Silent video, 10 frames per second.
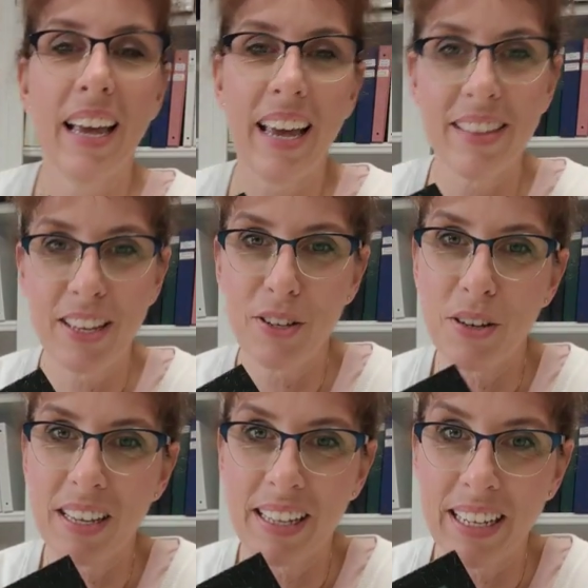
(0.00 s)
and then you
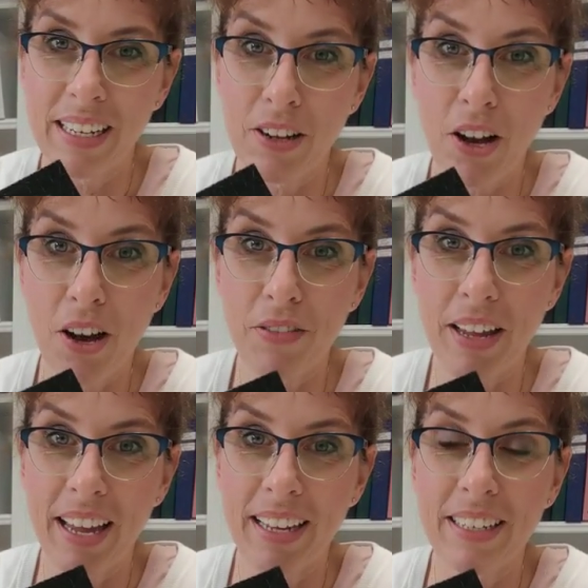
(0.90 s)
can clean it off
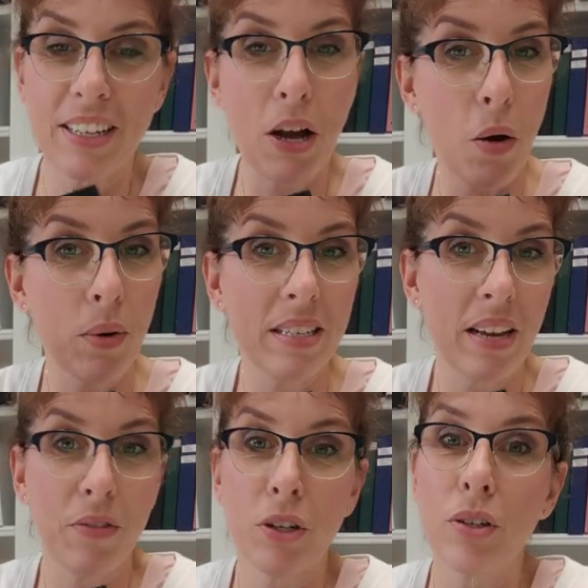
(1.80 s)
and always
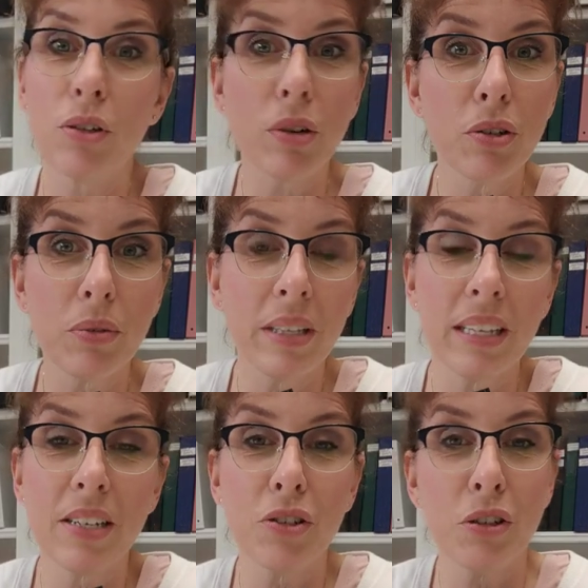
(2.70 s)
have your grocery
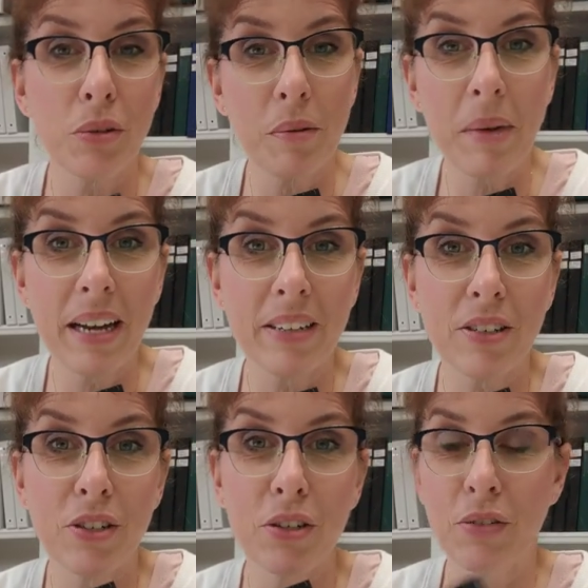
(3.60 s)
list, your
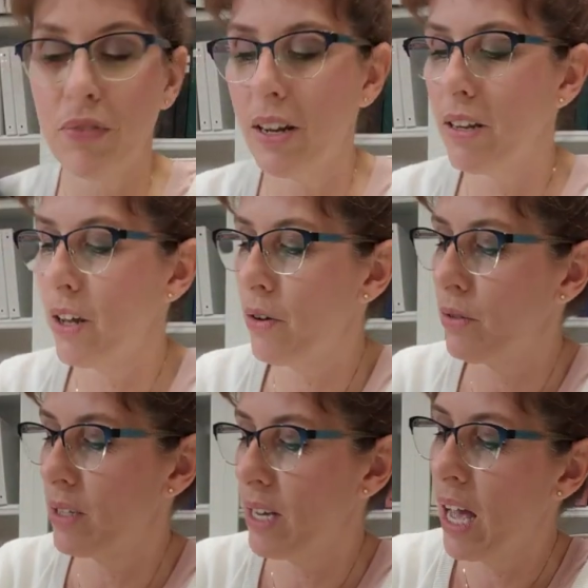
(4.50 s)
reminders, your fun
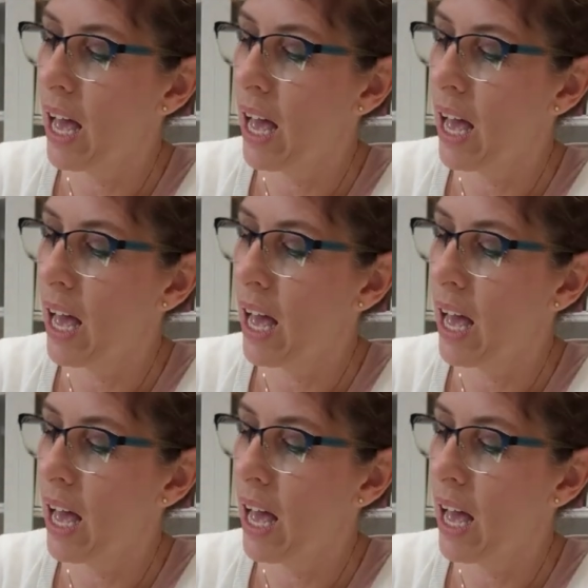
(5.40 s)
notes.